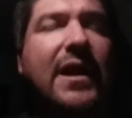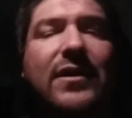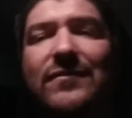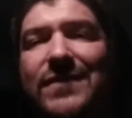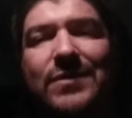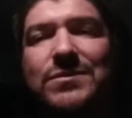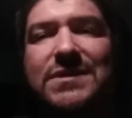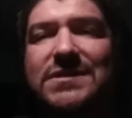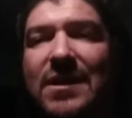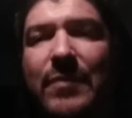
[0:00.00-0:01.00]
I don't even think it
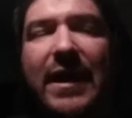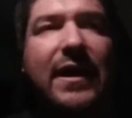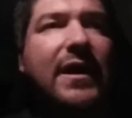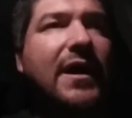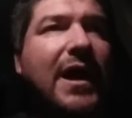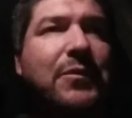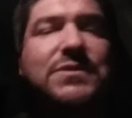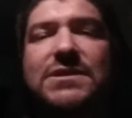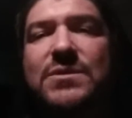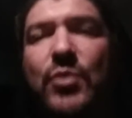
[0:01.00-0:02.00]
was a setback. I
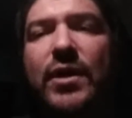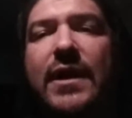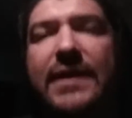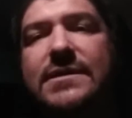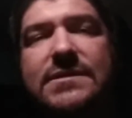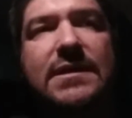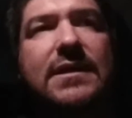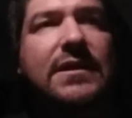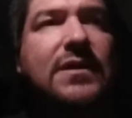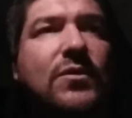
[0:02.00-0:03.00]
was disappointed I didn't see
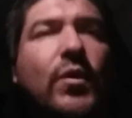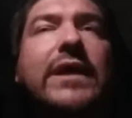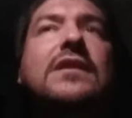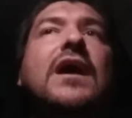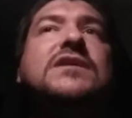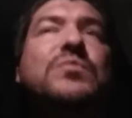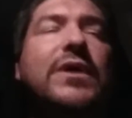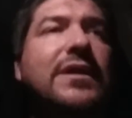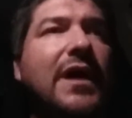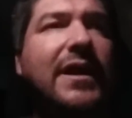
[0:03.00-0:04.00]
any weight loss,
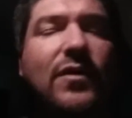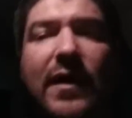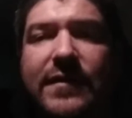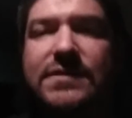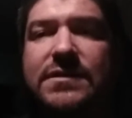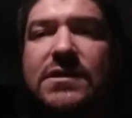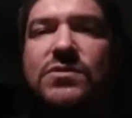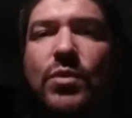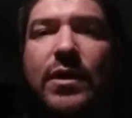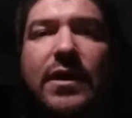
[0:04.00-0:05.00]
but I know how these
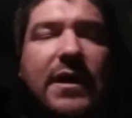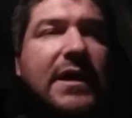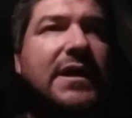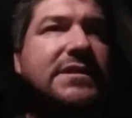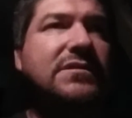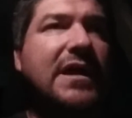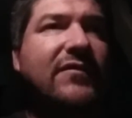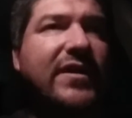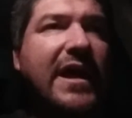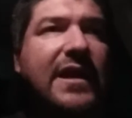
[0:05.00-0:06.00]
things work. Still
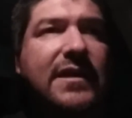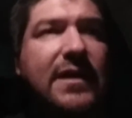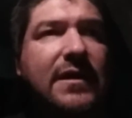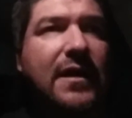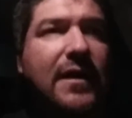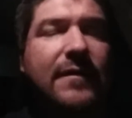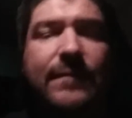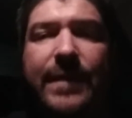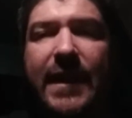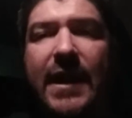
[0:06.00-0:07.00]
haven't had any uh,
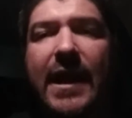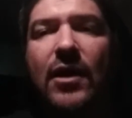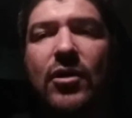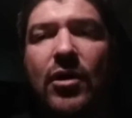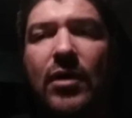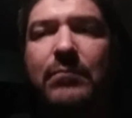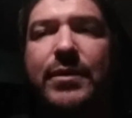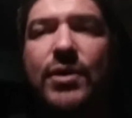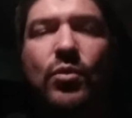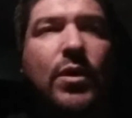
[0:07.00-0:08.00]
any alcohol,
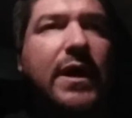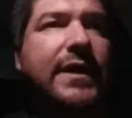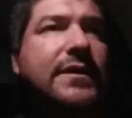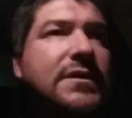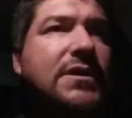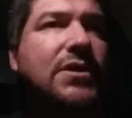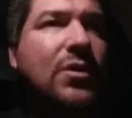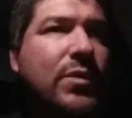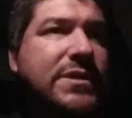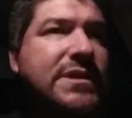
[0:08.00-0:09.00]
beer, wine,
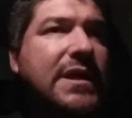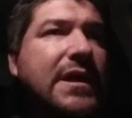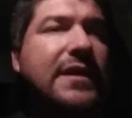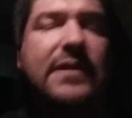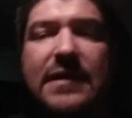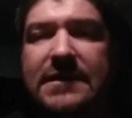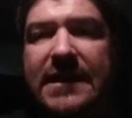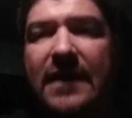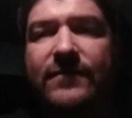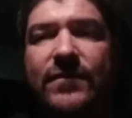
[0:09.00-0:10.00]
whiskey, anything
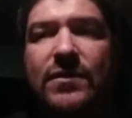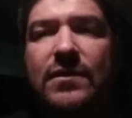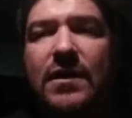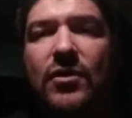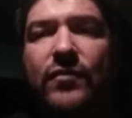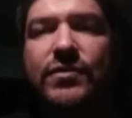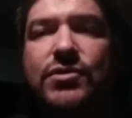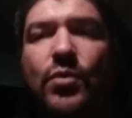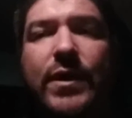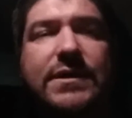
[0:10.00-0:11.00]
like that for uh,
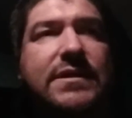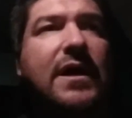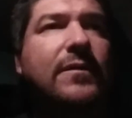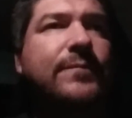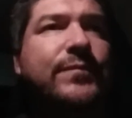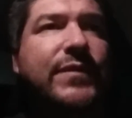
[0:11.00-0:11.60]
over two weeks now.